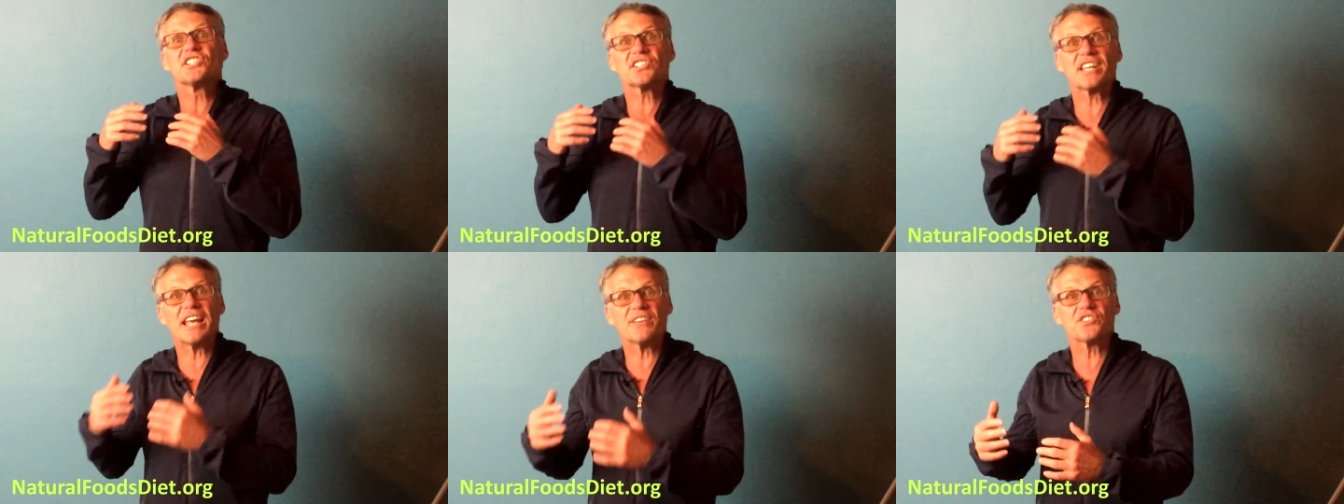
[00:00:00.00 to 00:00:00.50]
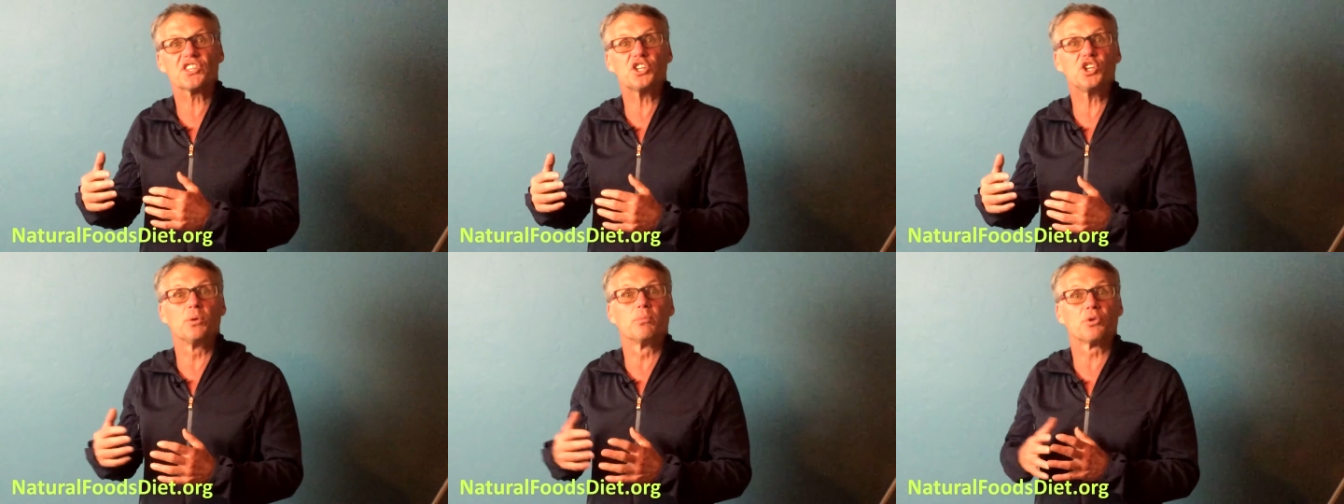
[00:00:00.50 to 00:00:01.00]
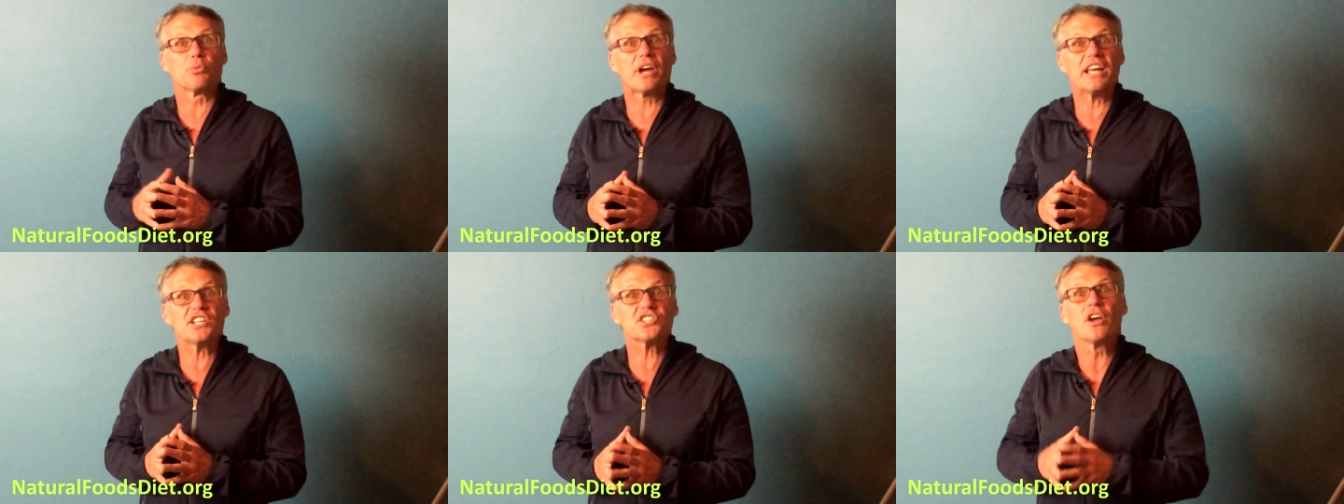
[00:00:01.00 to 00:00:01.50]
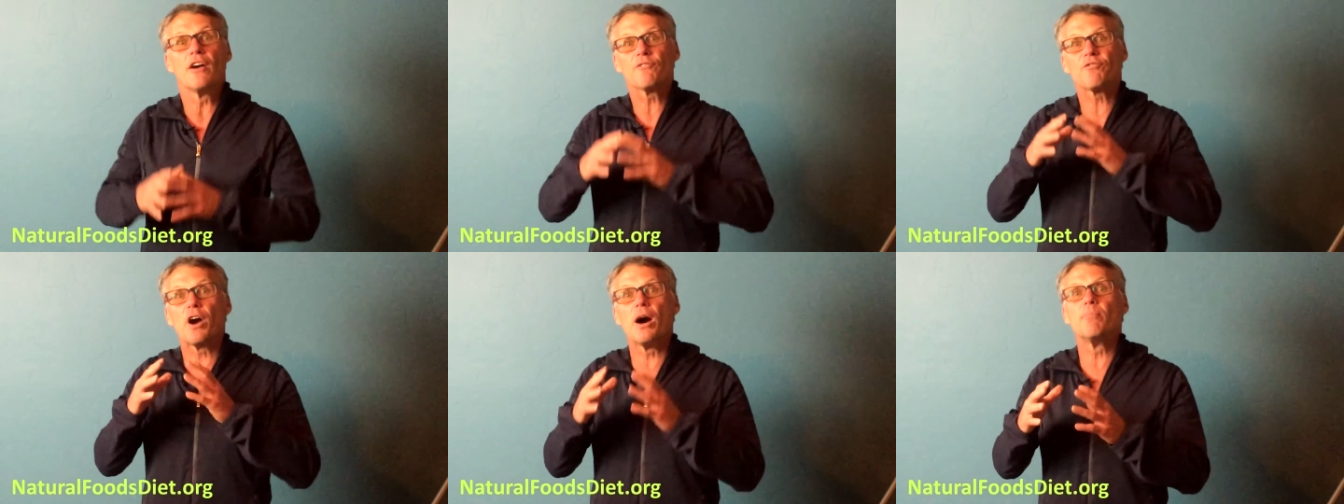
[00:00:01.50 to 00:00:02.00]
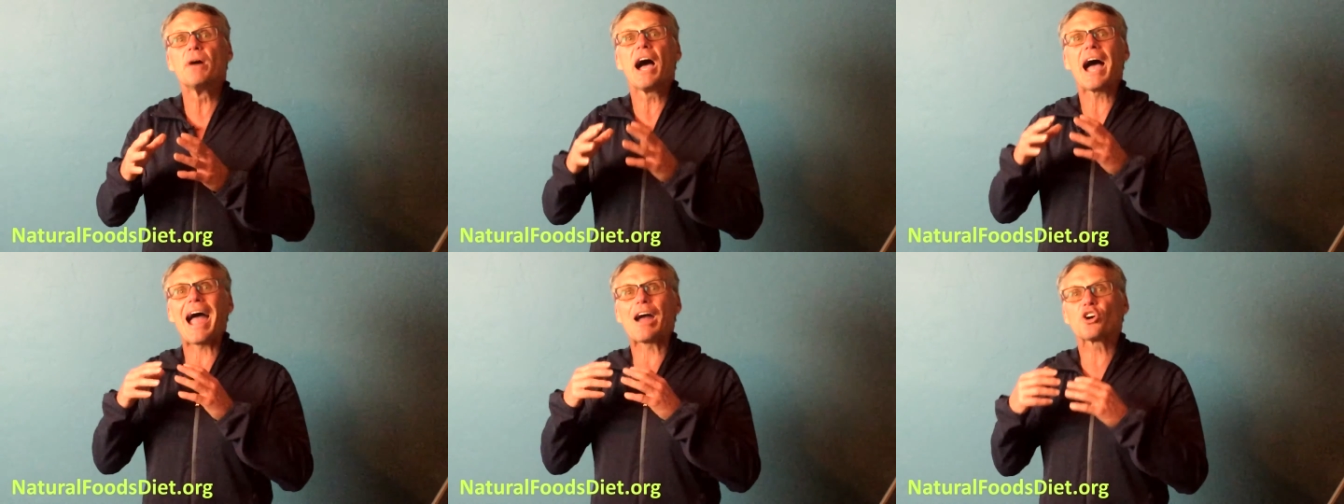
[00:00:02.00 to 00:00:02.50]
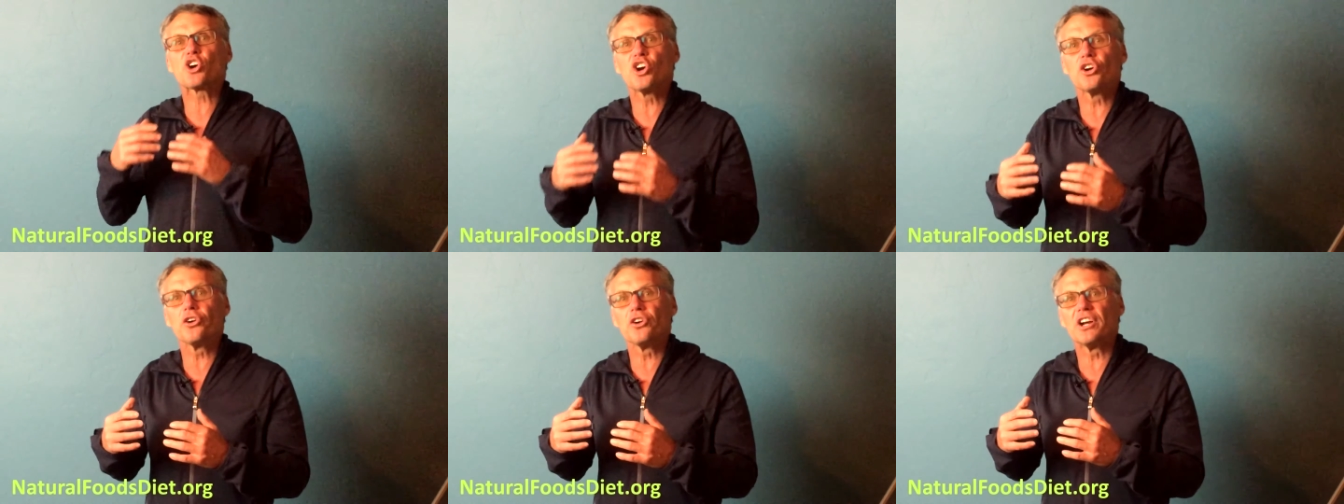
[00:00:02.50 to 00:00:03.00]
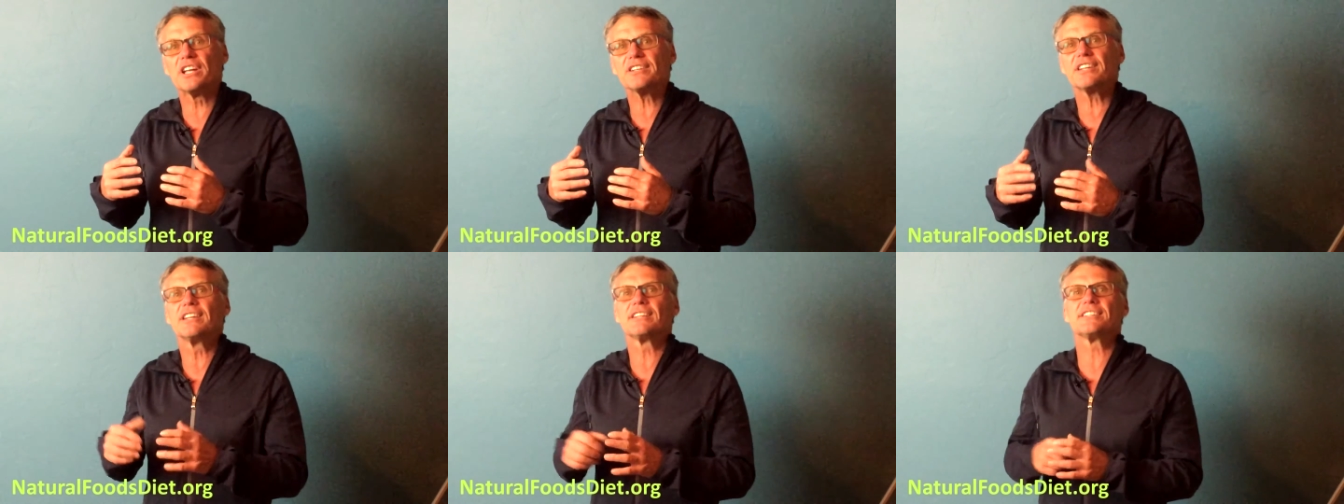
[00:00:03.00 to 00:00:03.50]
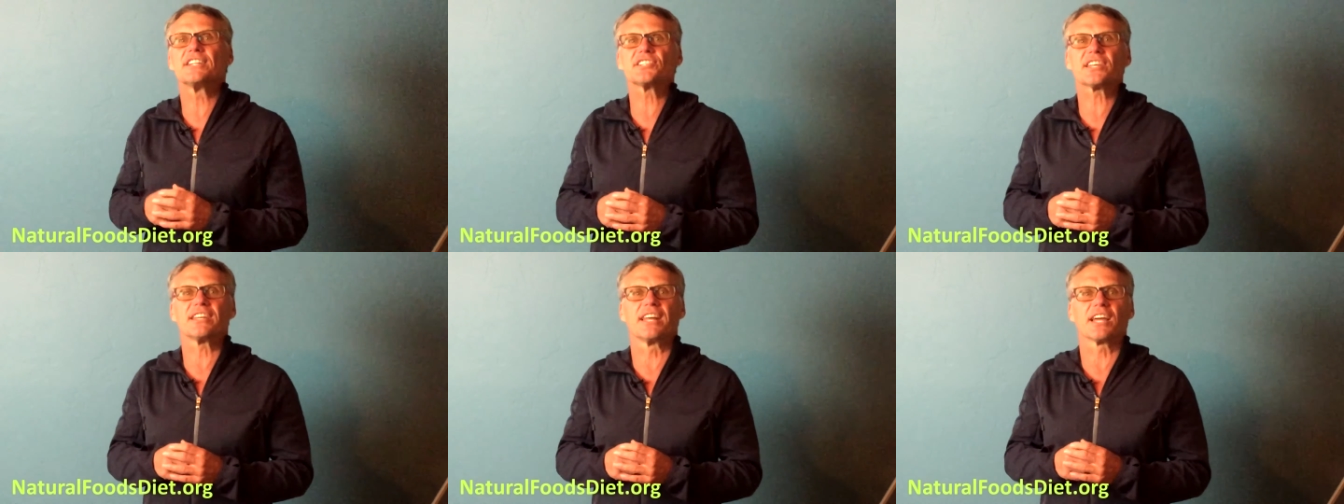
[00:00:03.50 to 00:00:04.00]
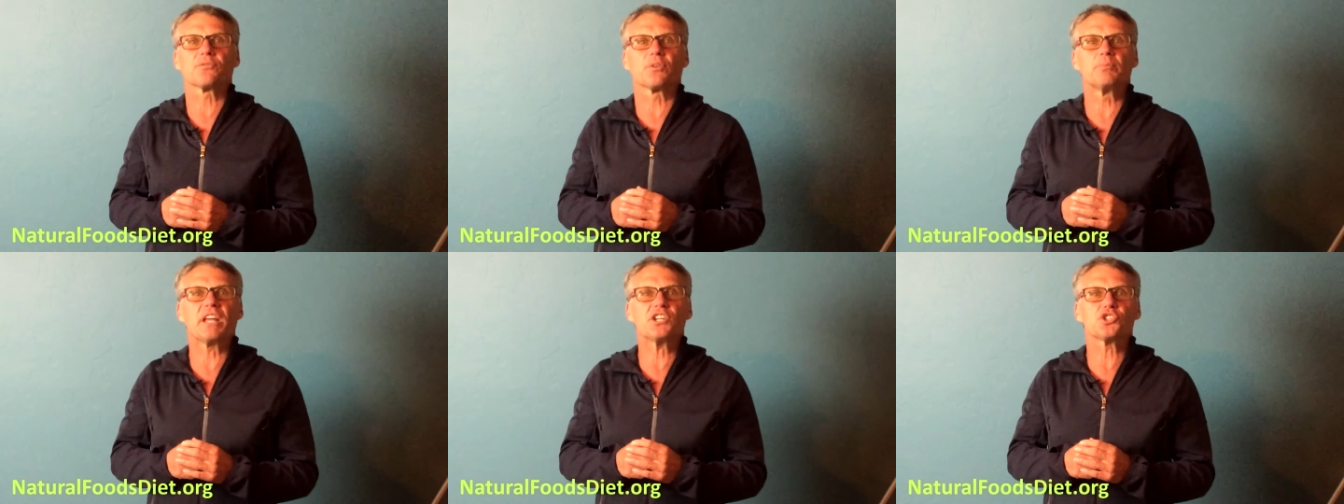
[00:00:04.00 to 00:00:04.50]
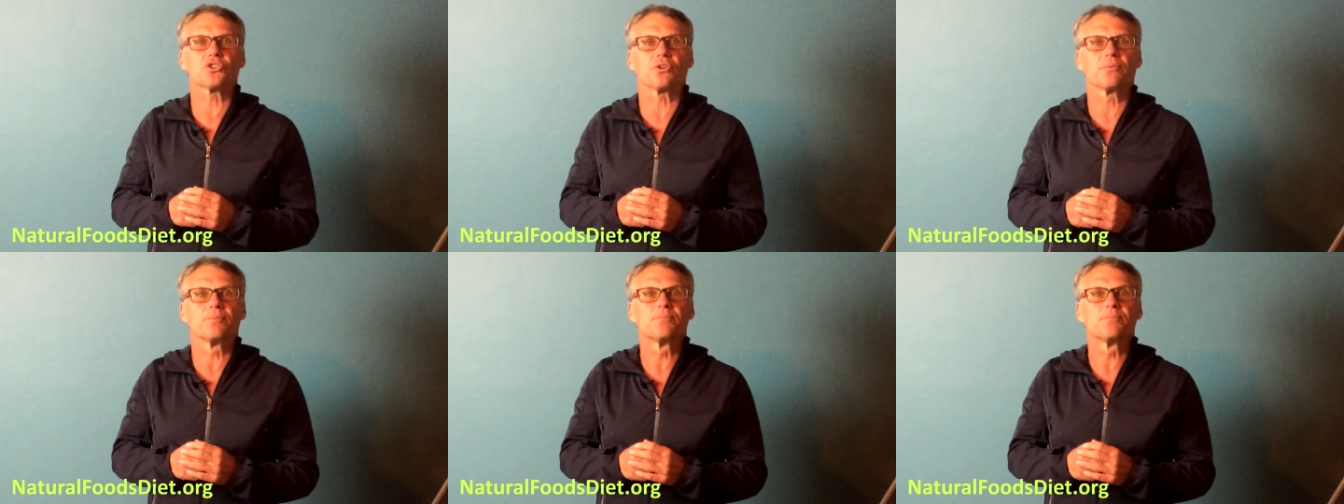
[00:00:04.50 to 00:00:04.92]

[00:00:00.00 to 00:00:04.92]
saves the human race from our current disconnect from nature.